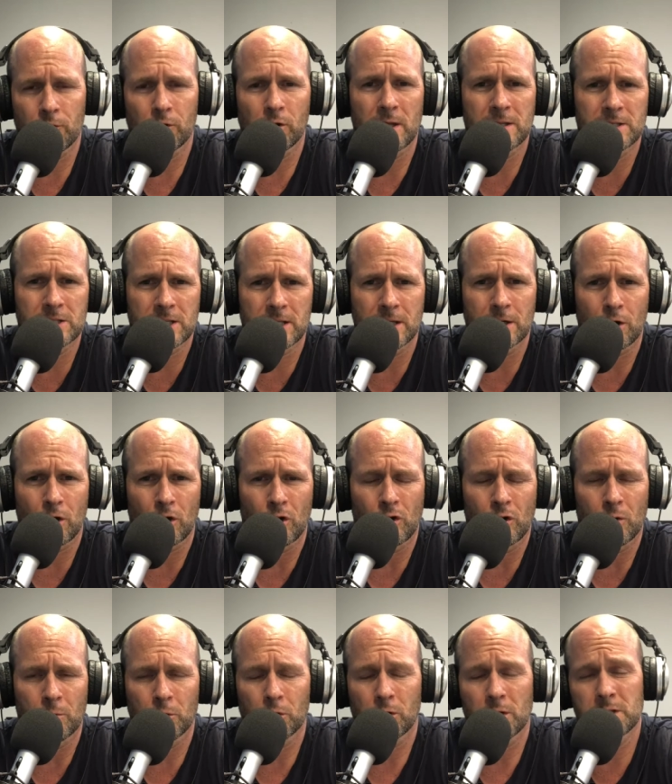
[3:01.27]
Let's get
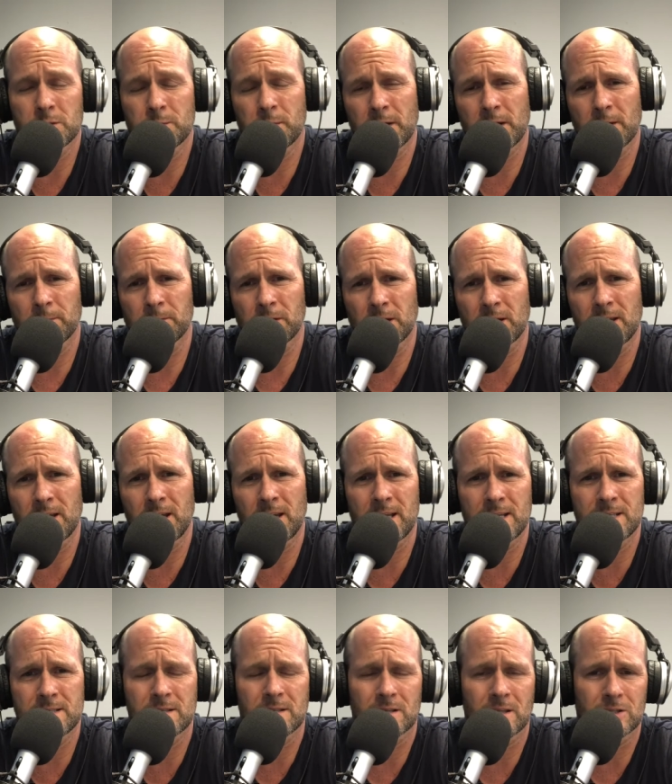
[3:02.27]
home, or let's pick up the
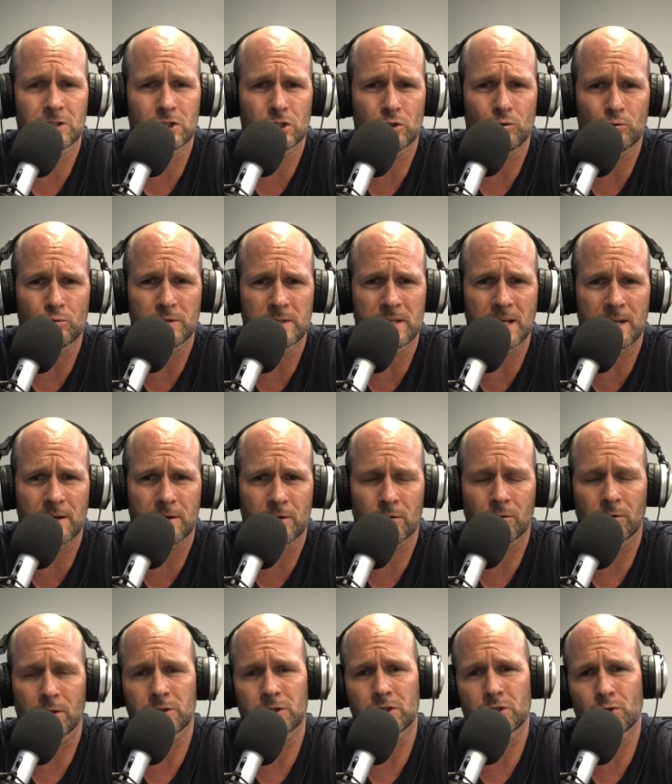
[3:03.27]
kids. Let's do dinner,
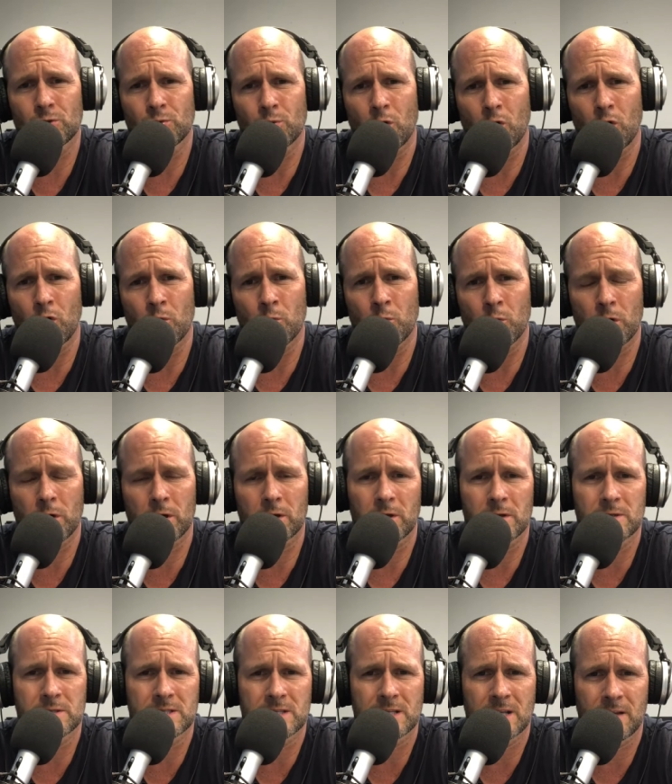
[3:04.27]
let's do homework,
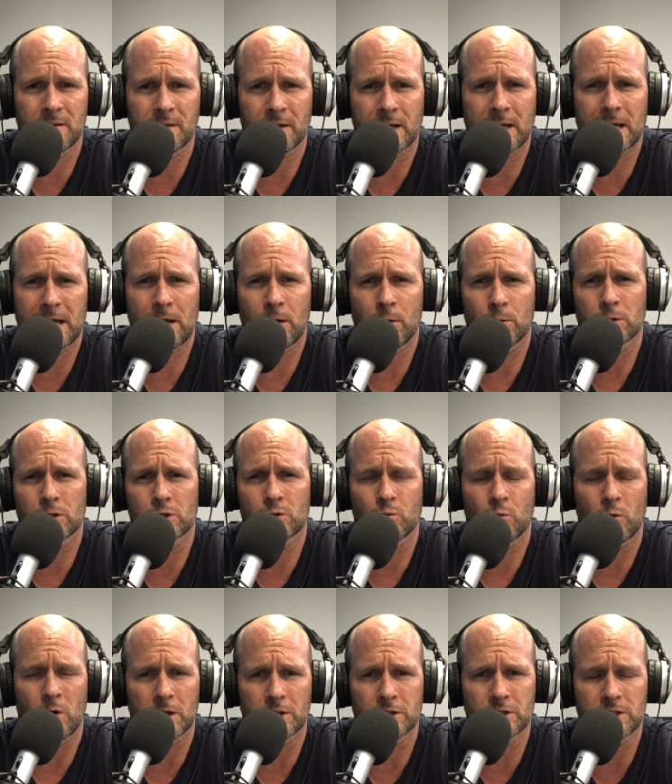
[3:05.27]
let's sit on the couch,
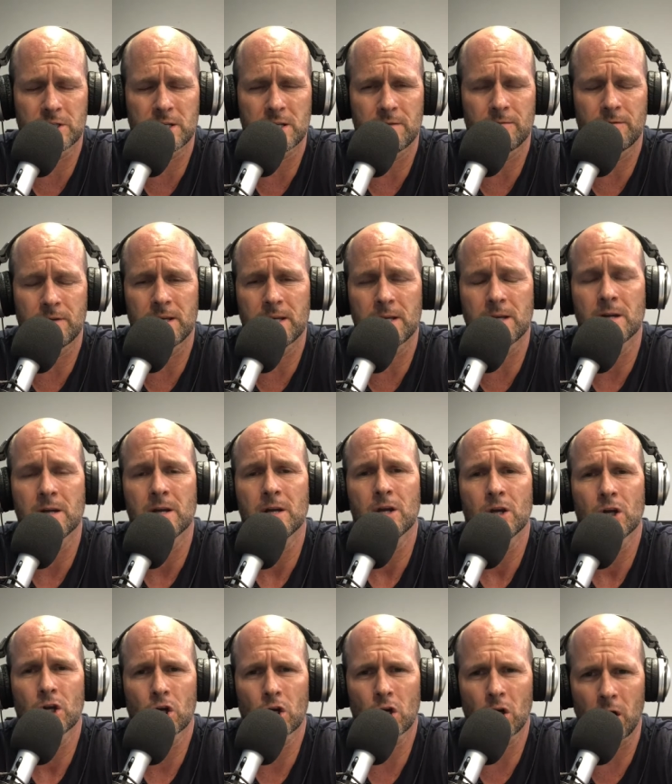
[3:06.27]
watch TV,
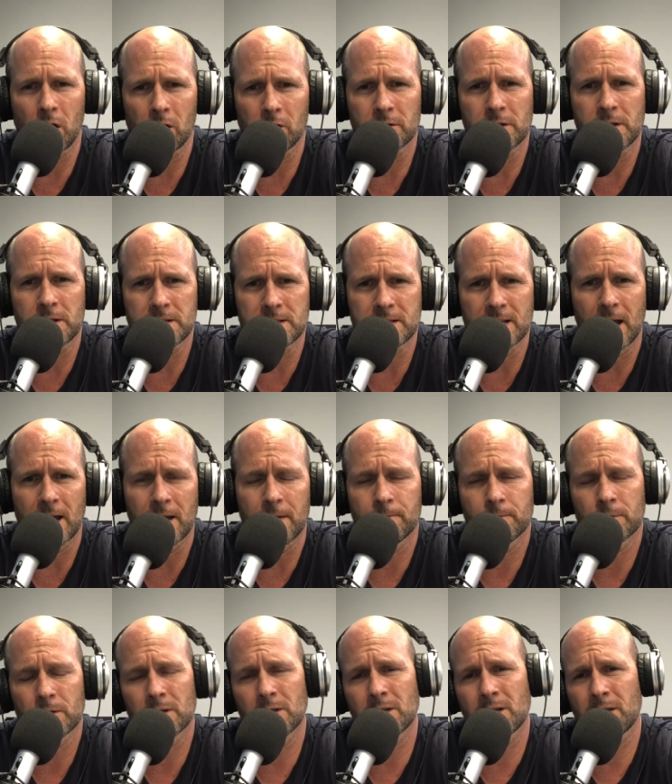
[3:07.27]
call it a day,
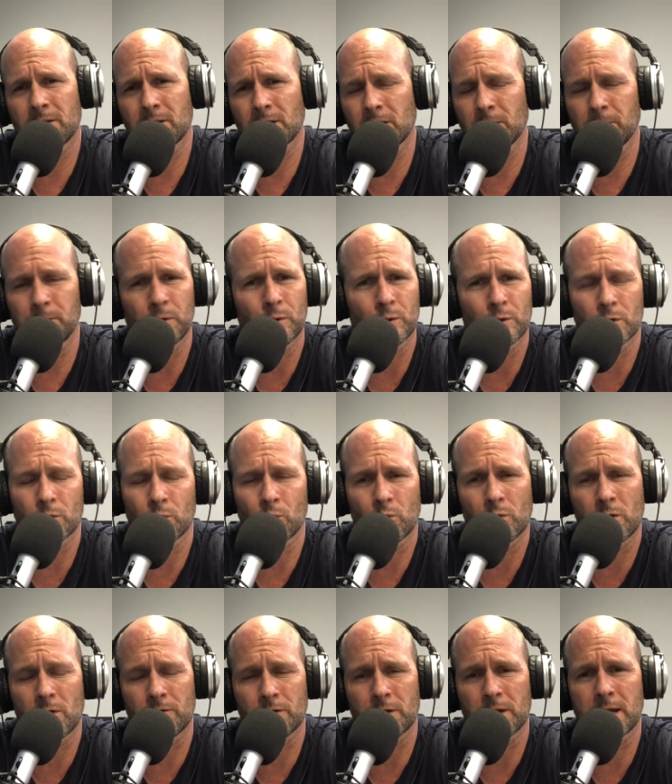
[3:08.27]
get on the computer,
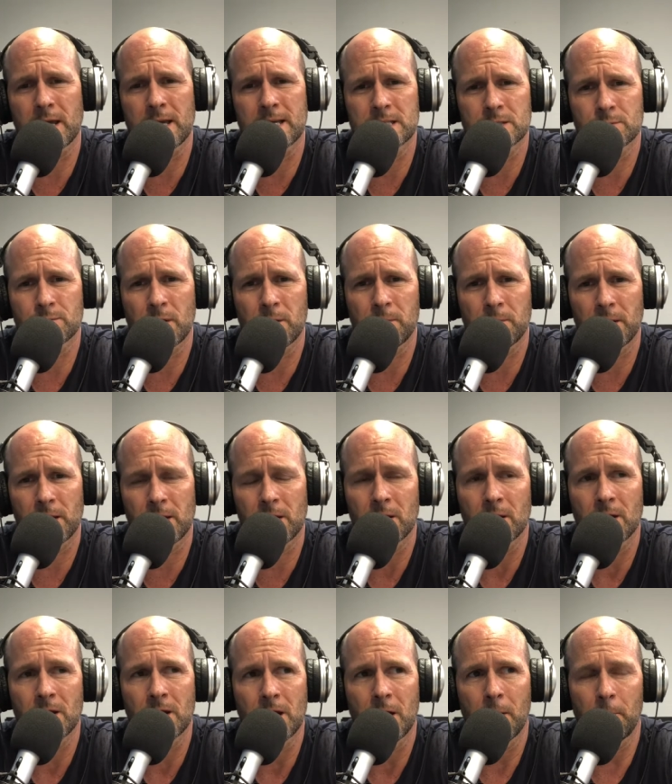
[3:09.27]
whatever the case may be.
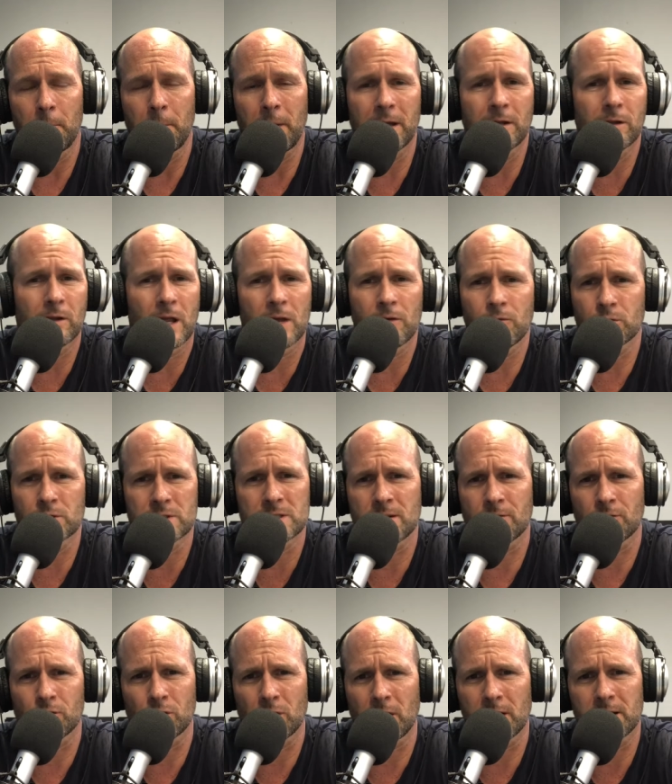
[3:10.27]
My life was
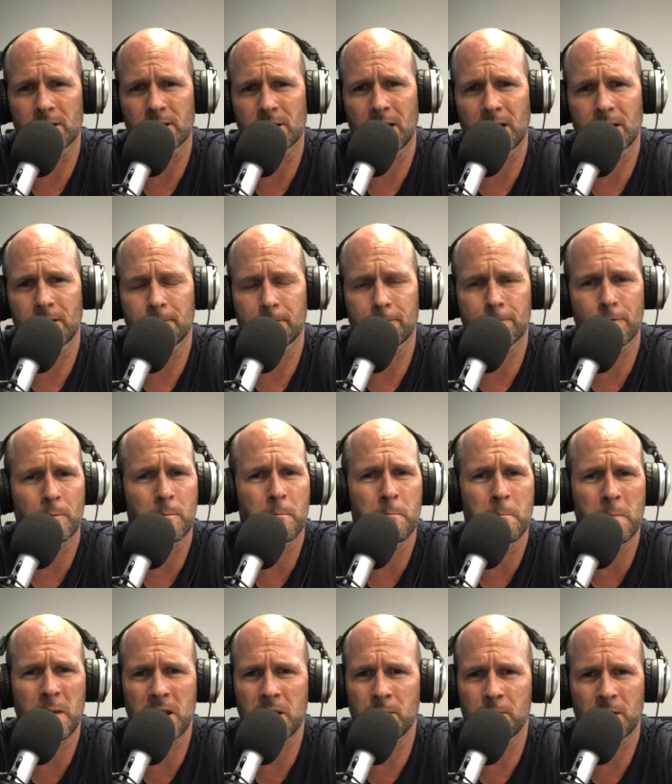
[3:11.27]
never like that for
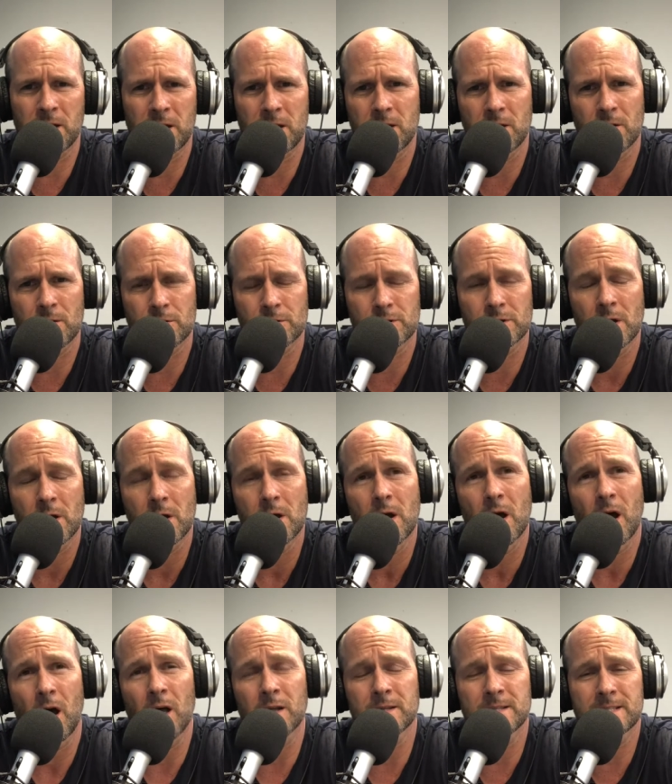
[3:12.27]
many, many years
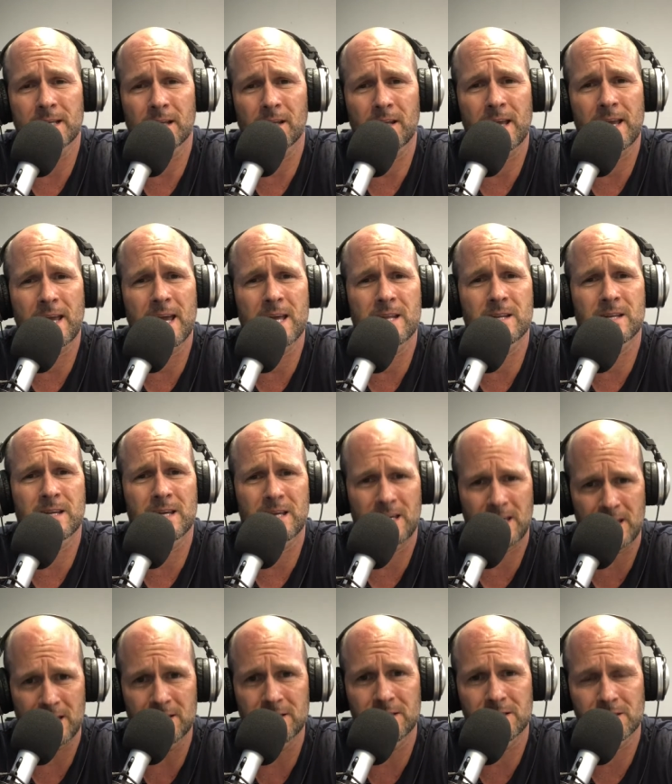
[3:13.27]
until I had
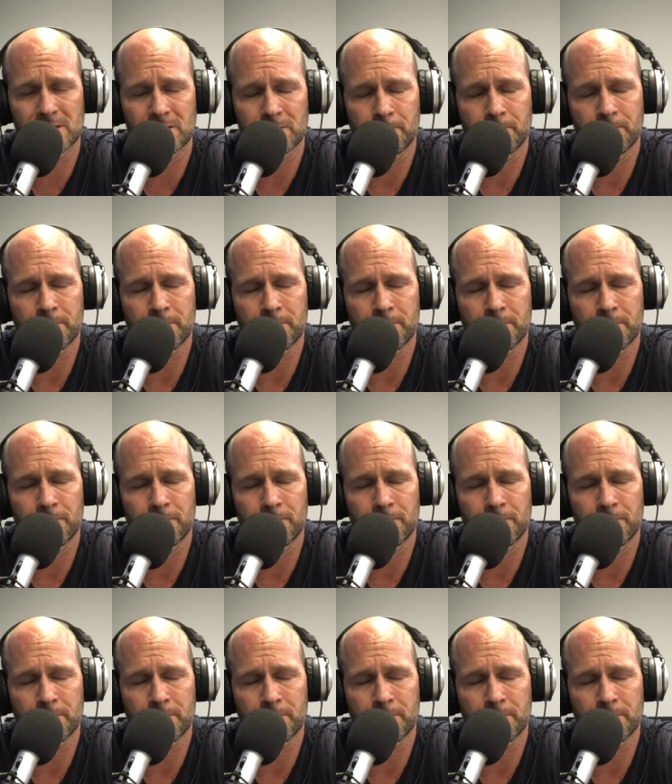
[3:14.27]
kids.